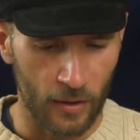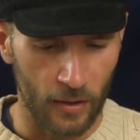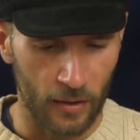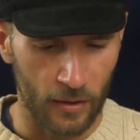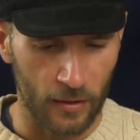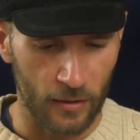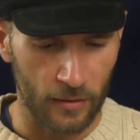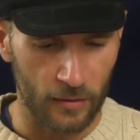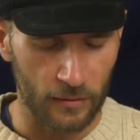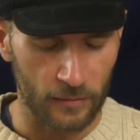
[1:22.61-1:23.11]

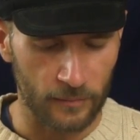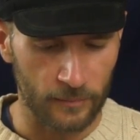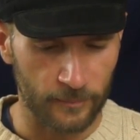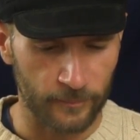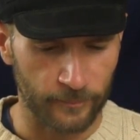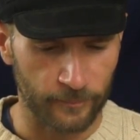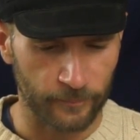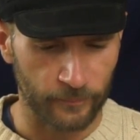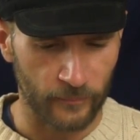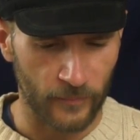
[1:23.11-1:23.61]
Uh,
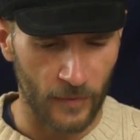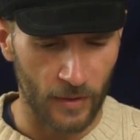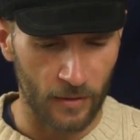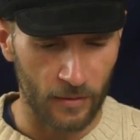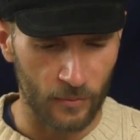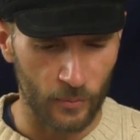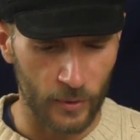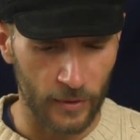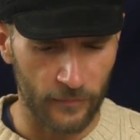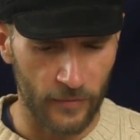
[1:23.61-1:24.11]

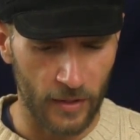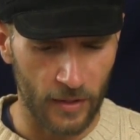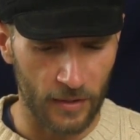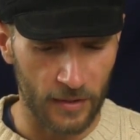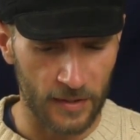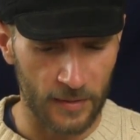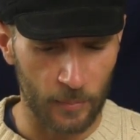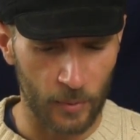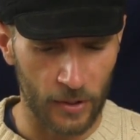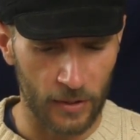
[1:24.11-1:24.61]
one of the
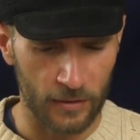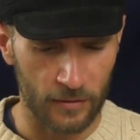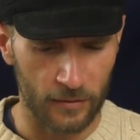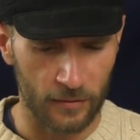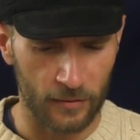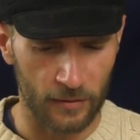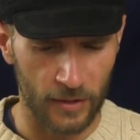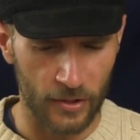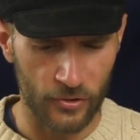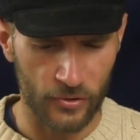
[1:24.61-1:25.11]

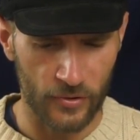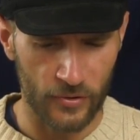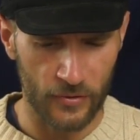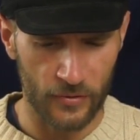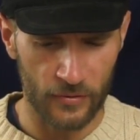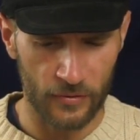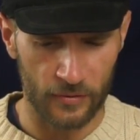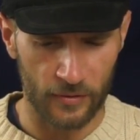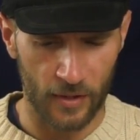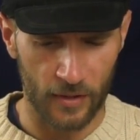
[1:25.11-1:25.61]
unexplained
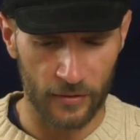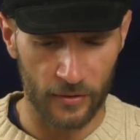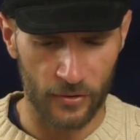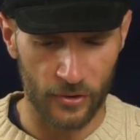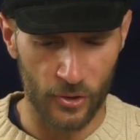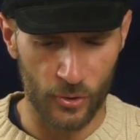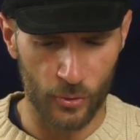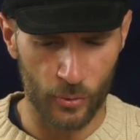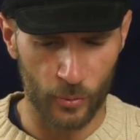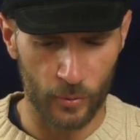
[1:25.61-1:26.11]
glitches not
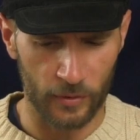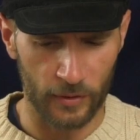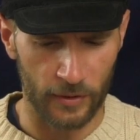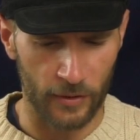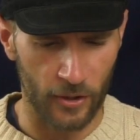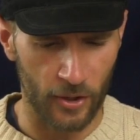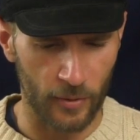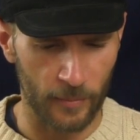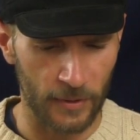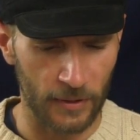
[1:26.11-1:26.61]
unusual
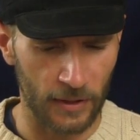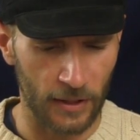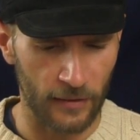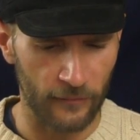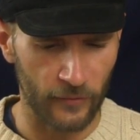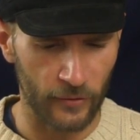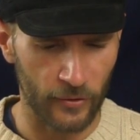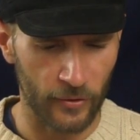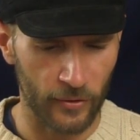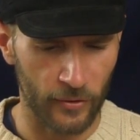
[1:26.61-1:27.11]
in army
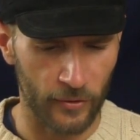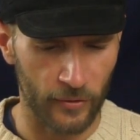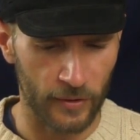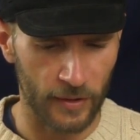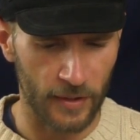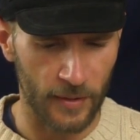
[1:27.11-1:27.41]
life occurred,